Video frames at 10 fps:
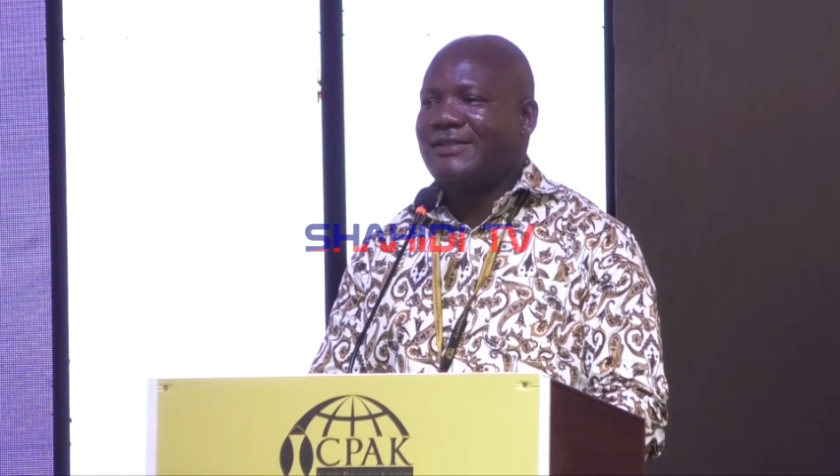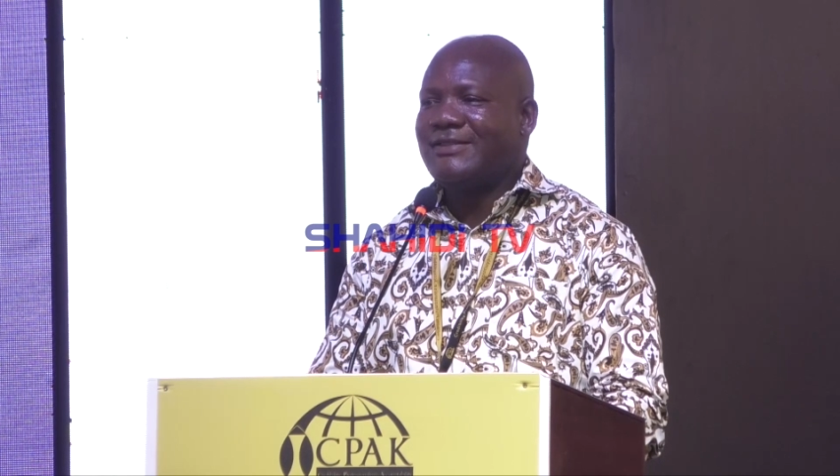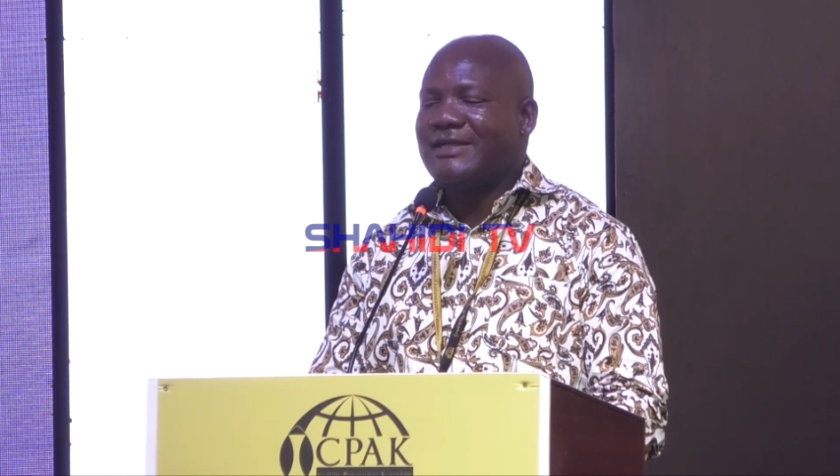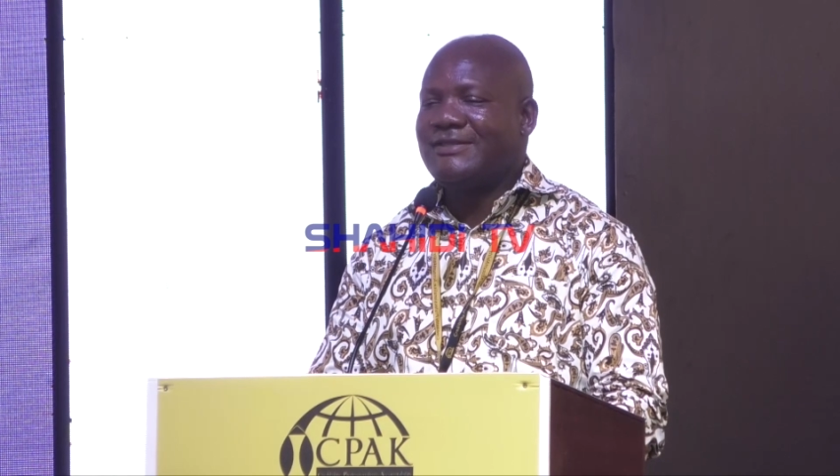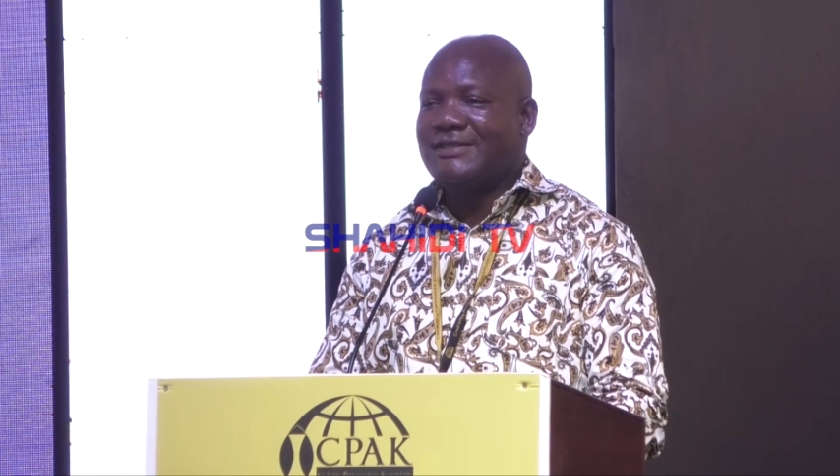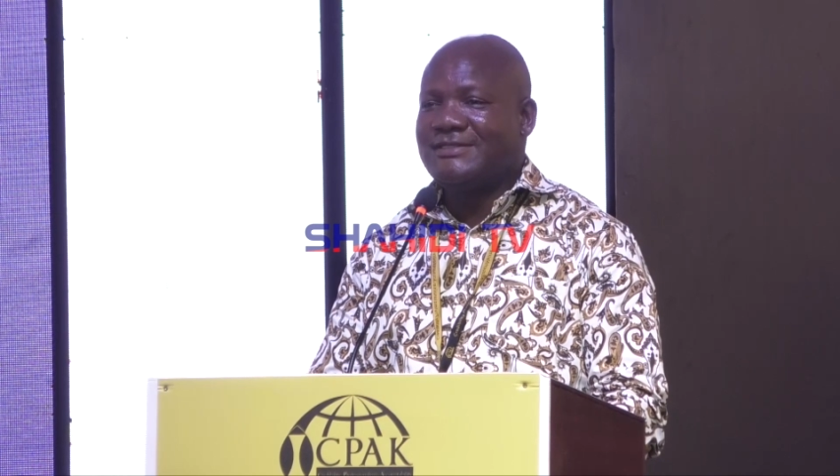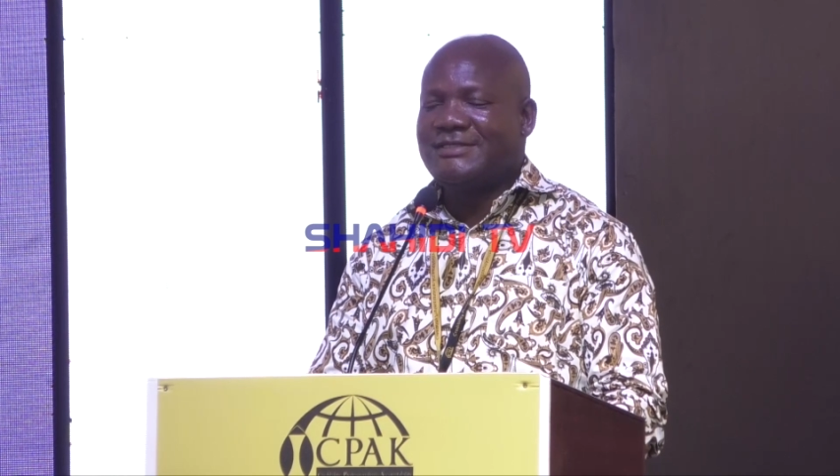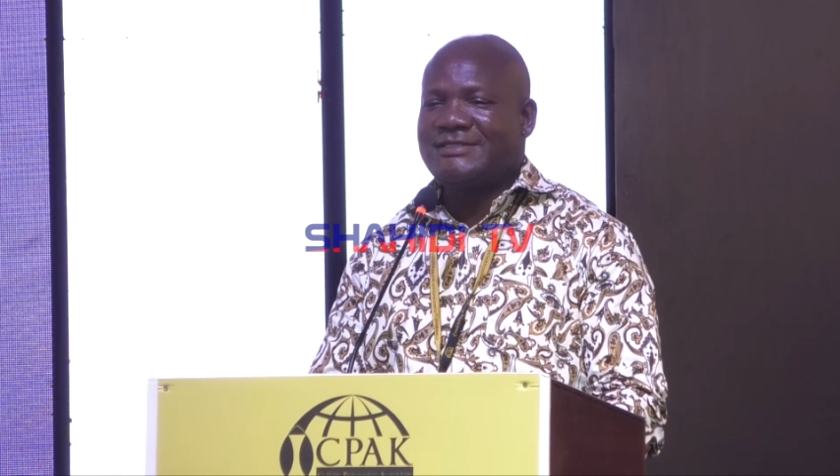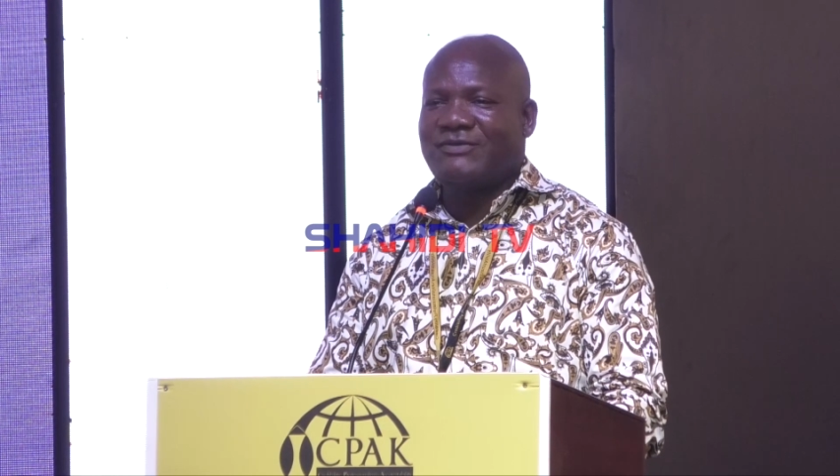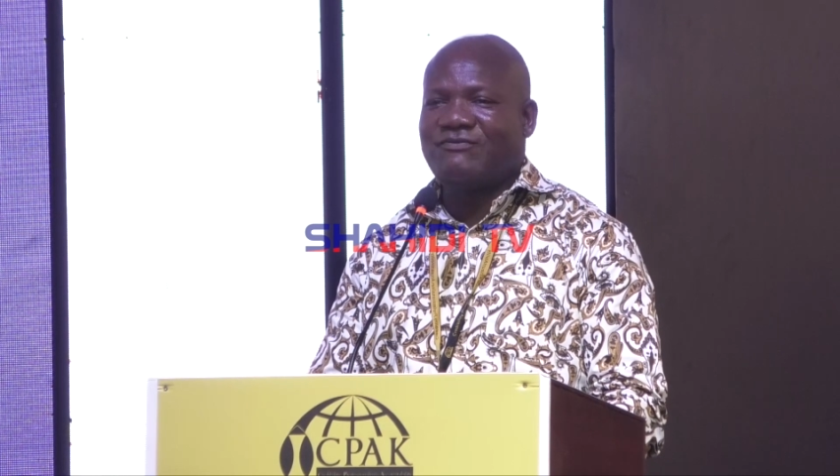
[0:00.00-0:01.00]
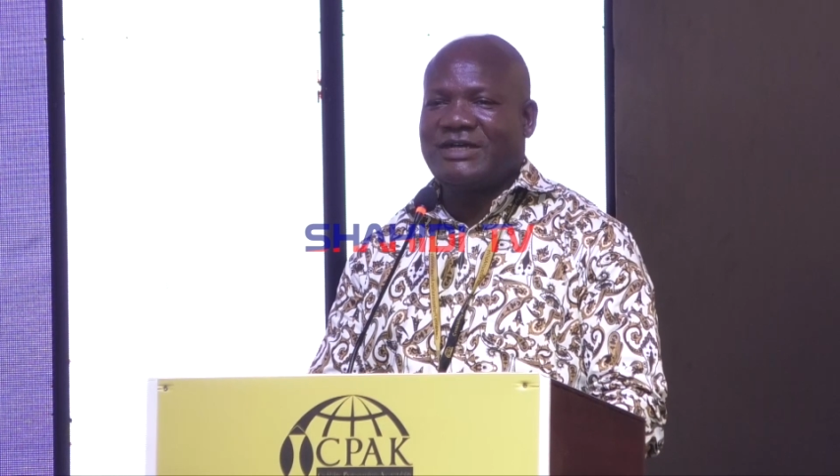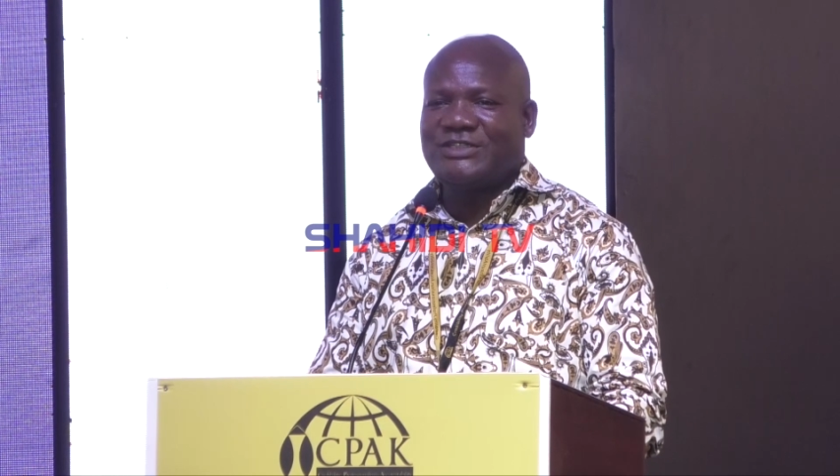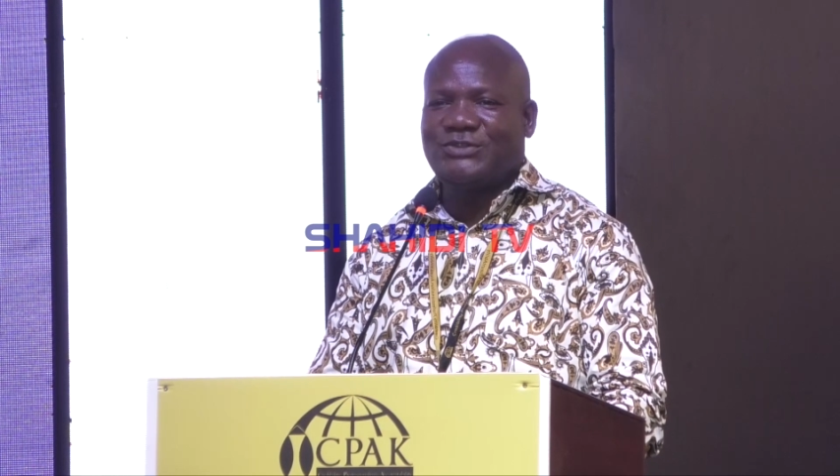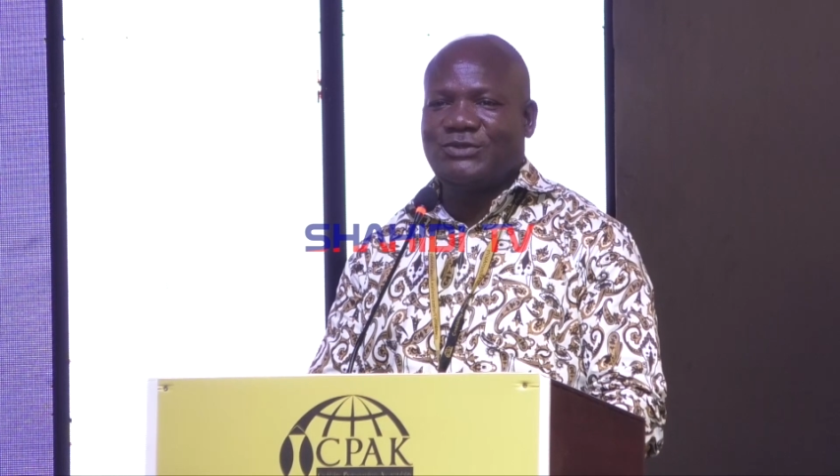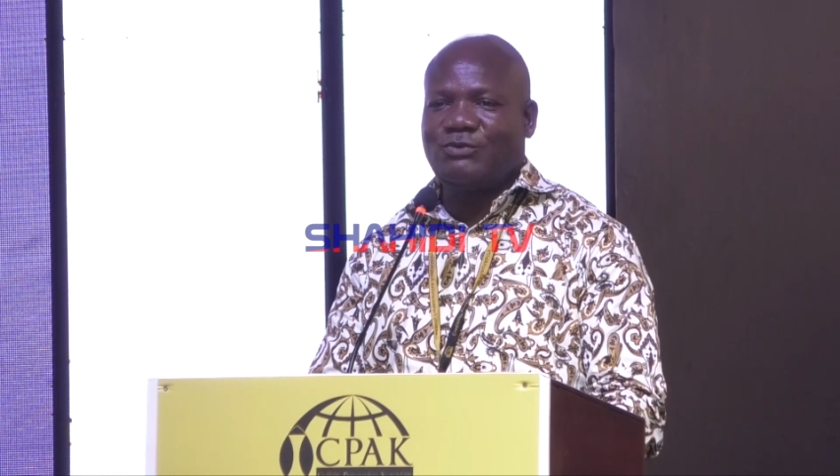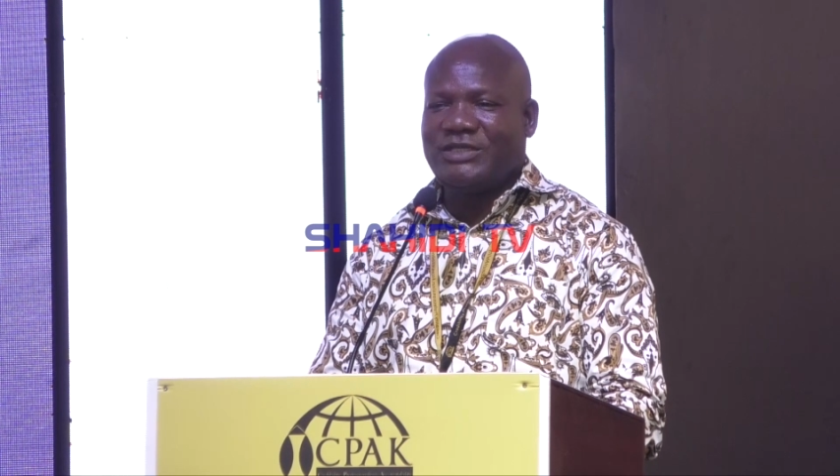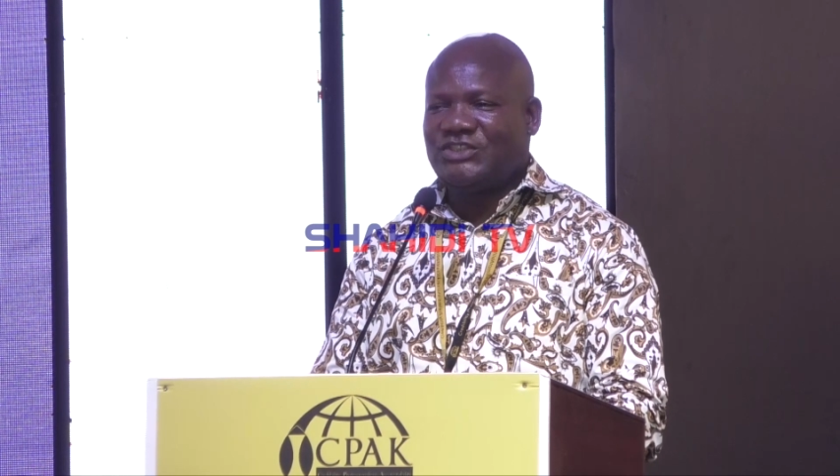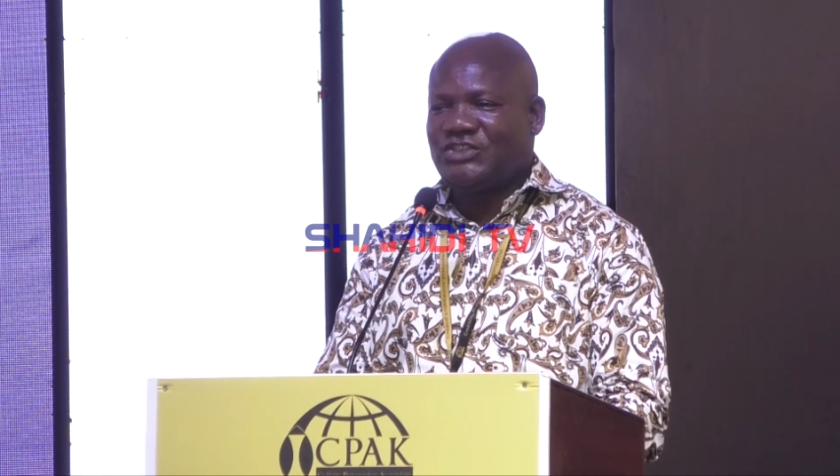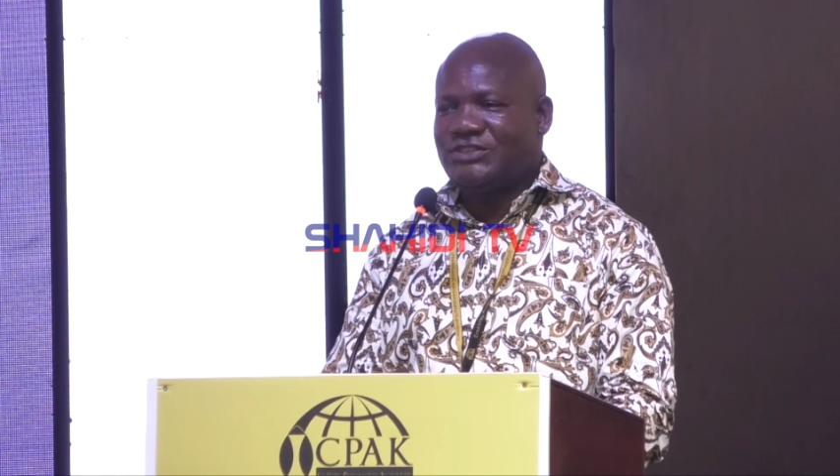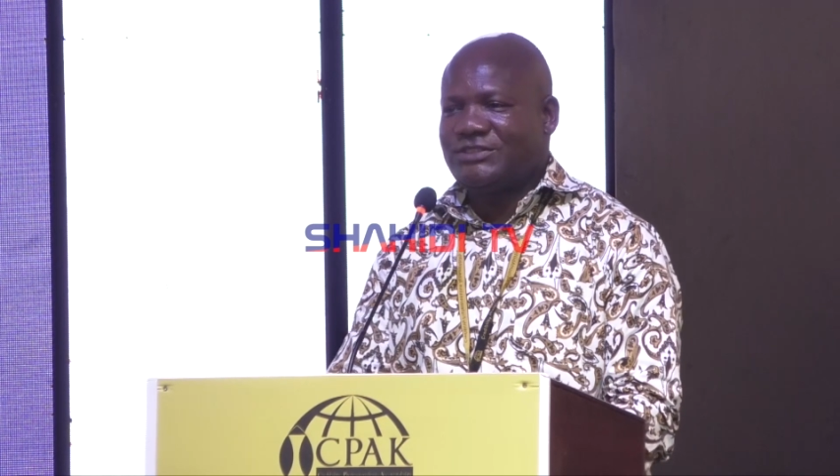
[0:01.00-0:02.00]
that this is a function
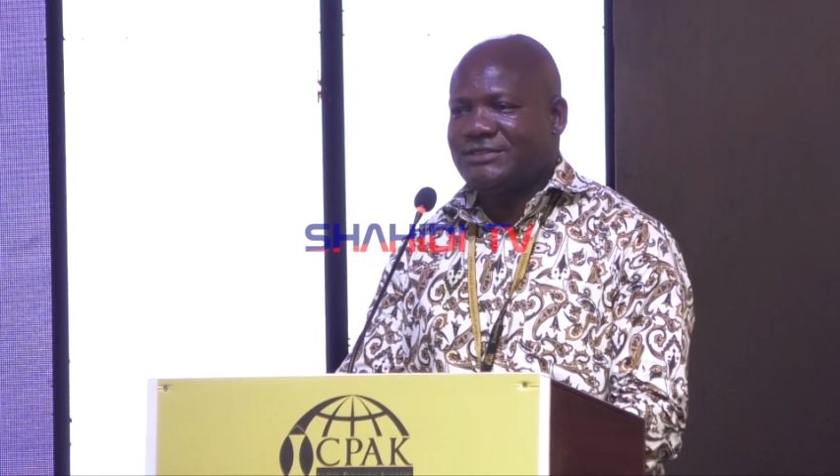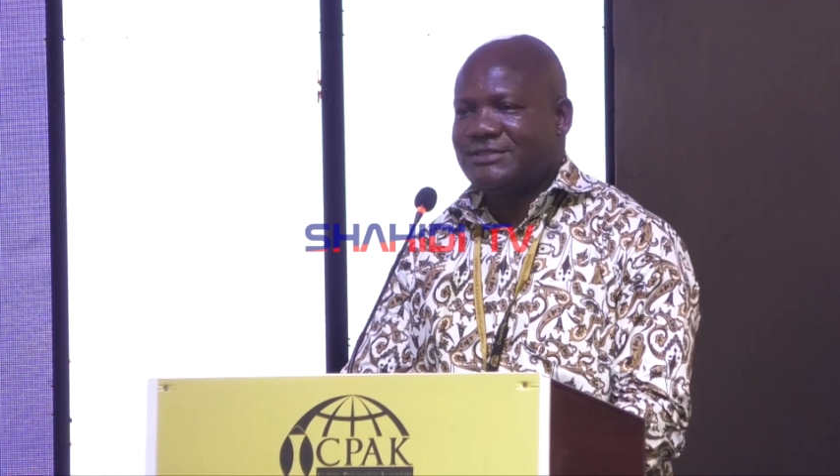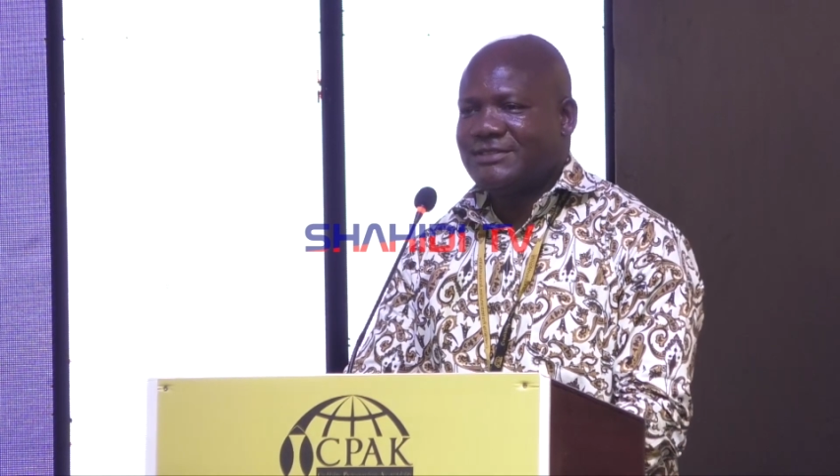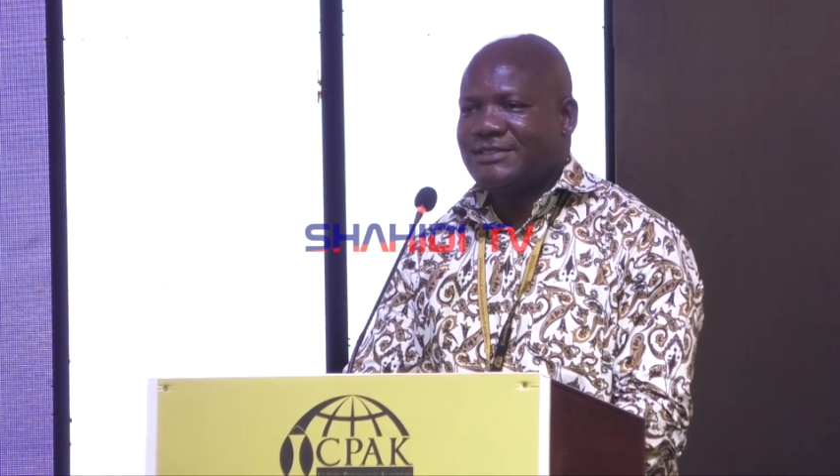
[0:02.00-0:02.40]
which